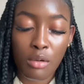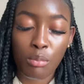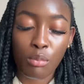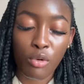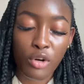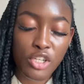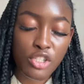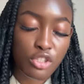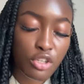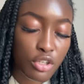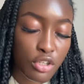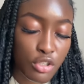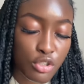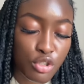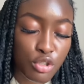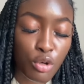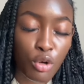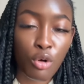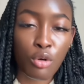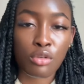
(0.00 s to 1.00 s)
moisture
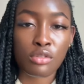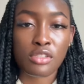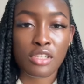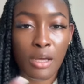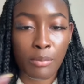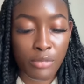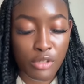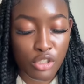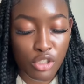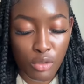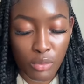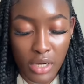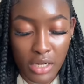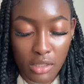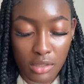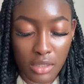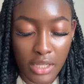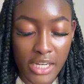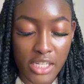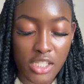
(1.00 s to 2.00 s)
control, temperature
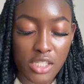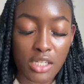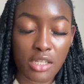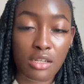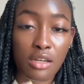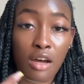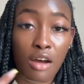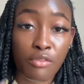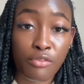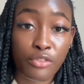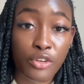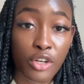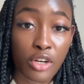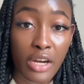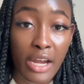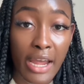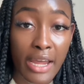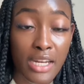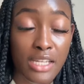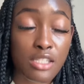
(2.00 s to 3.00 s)
regulation,
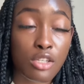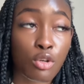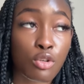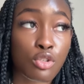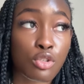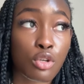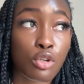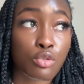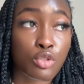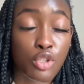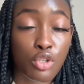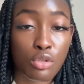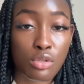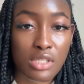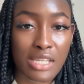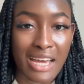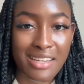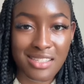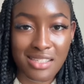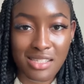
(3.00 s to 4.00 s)
comfort, and it's also
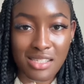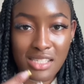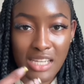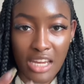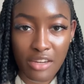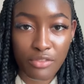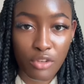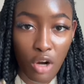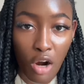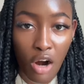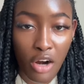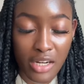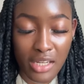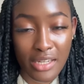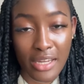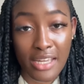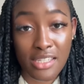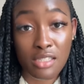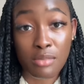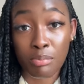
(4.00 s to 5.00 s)
used as a safeguard
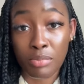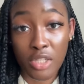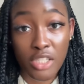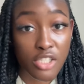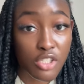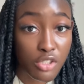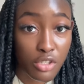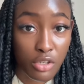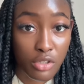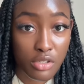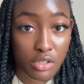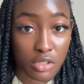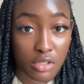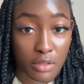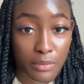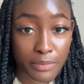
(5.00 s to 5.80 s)
against blisters.